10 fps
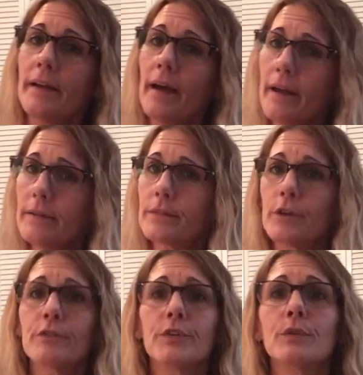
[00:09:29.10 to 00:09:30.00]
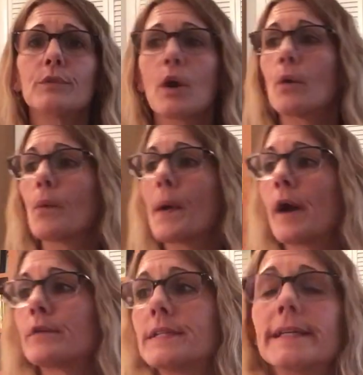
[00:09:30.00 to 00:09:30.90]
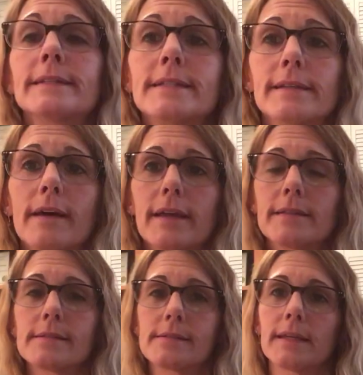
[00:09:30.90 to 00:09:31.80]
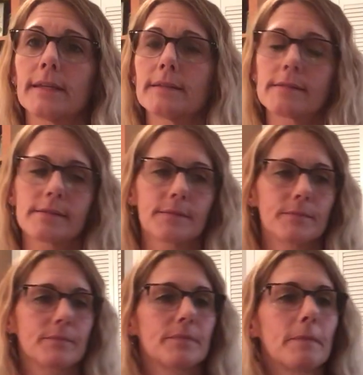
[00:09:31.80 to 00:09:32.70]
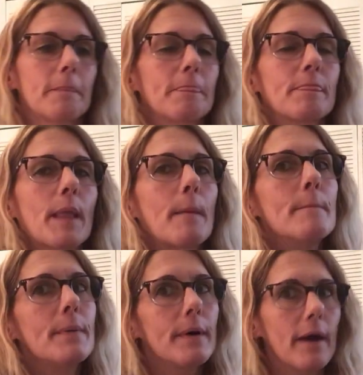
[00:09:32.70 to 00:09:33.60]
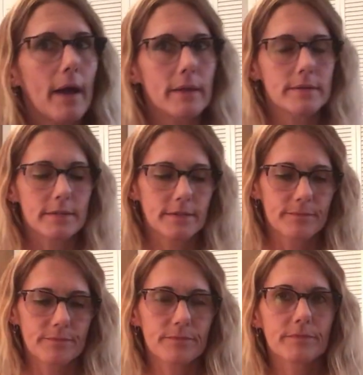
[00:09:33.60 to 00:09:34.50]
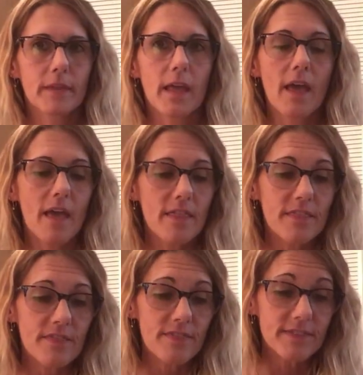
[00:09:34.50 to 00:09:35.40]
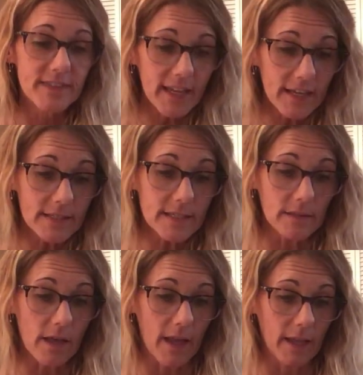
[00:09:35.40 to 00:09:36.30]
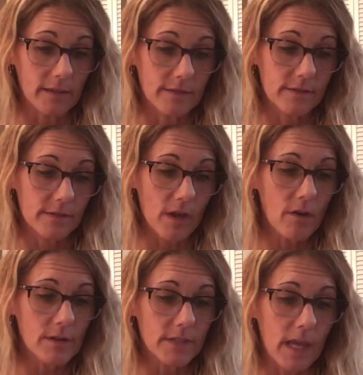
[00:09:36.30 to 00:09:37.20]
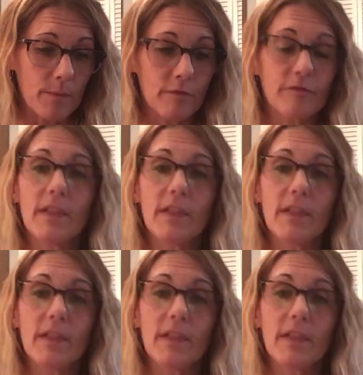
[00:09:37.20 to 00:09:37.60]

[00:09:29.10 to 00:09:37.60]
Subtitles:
And I don't know if you know about dandelion seeds, but dandelions are a type of